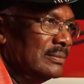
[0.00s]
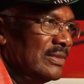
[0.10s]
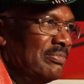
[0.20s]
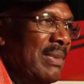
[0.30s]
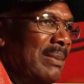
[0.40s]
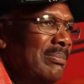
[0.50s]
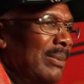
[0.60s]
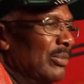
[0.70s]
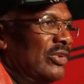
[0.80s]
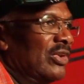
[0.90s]
If my
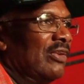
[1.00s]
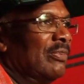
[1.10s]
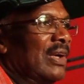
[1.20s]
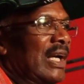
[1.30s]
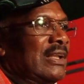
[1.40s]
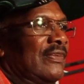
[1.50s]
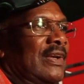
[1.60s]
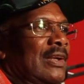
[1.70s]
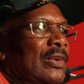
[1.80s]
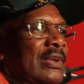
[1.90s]
memory serves me right, if
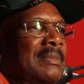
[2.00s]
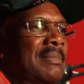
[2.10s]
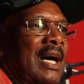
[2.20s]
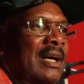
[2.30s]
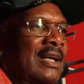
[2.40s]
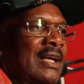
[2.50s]
I'm looking back,